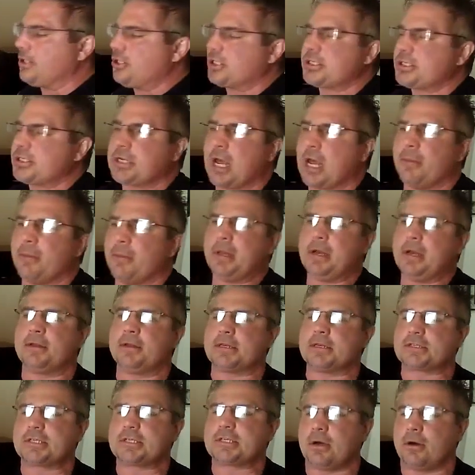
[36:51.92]
of just coming in
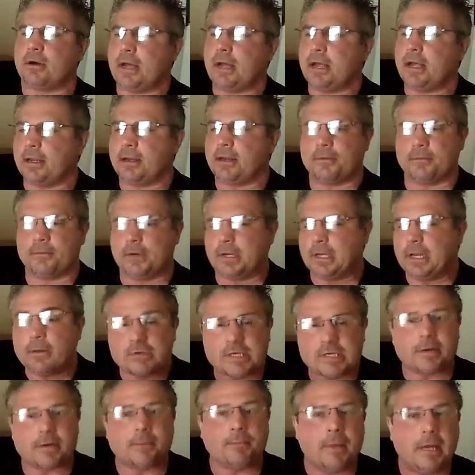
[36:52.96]
to sell, hey, it
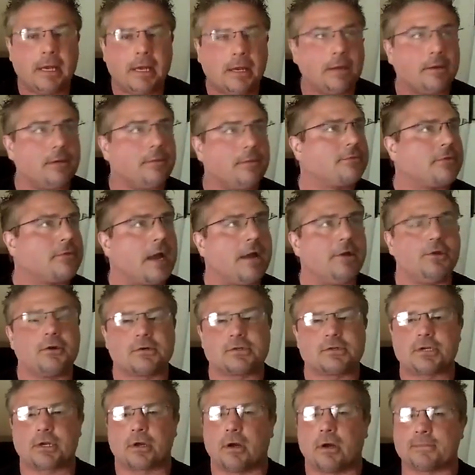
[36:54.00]
was like me 10
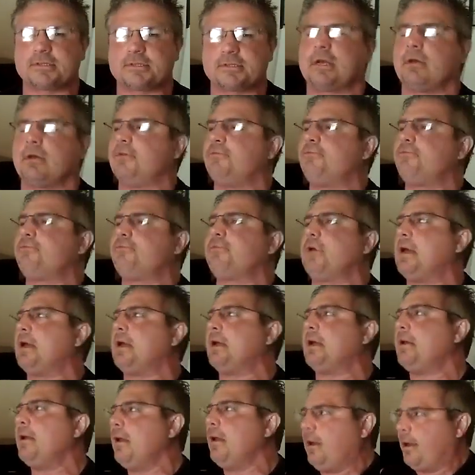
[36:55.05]
years ago, I'm selling
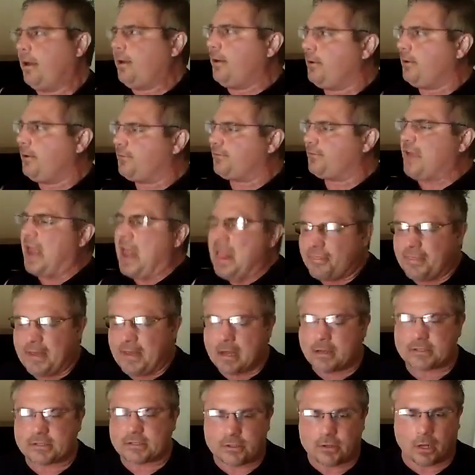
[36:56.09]

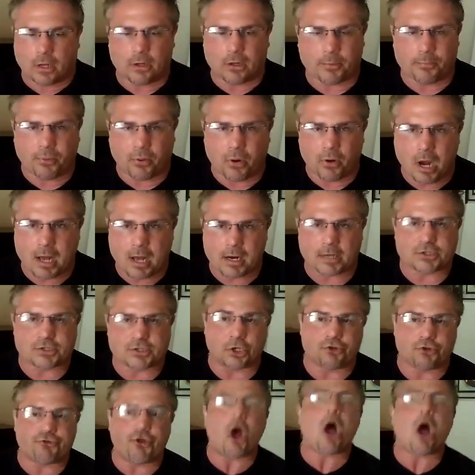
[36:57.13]
$10,000 products
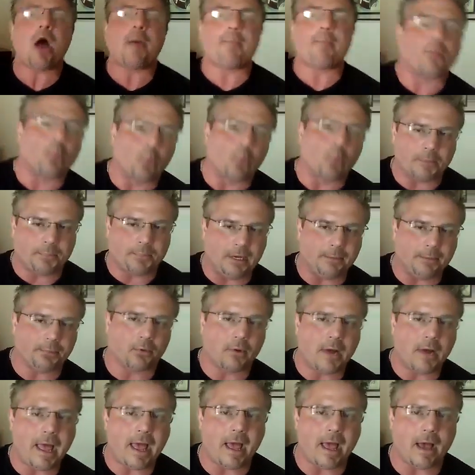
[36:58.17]
on top of what people
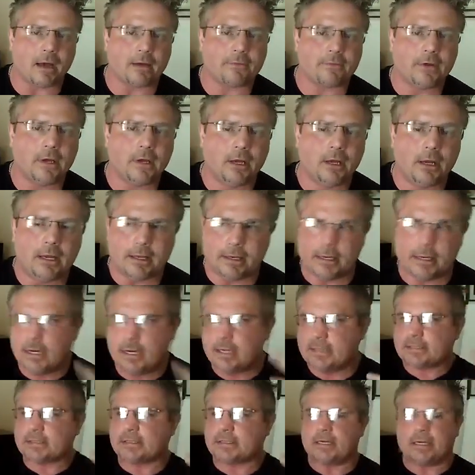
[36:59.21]
have. And then
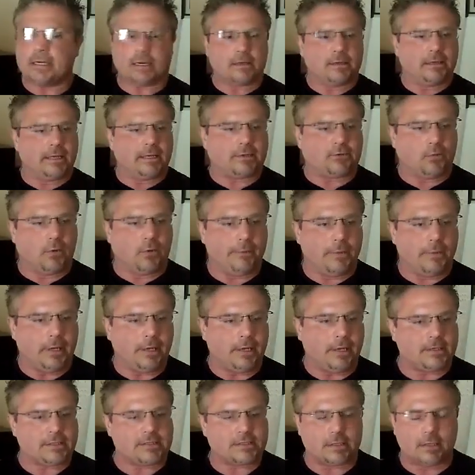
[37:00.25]
I said, it clicked with me.
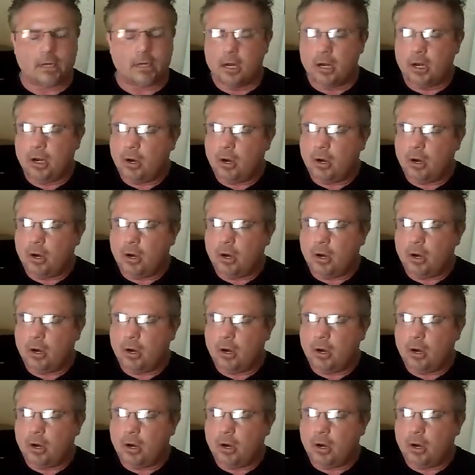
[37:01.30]
And I said,